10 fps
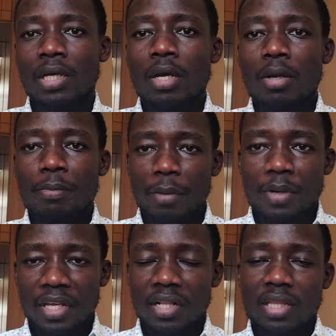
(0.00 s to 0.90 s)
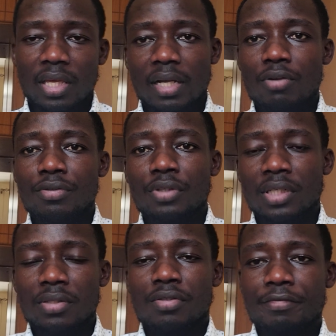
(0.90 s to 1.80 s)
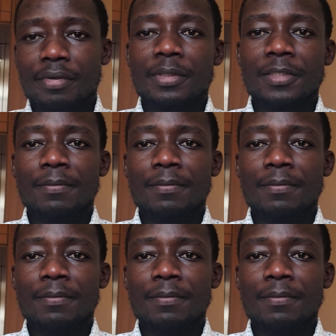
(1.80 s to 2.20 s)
primary healthcare, and also industrial pharmacy.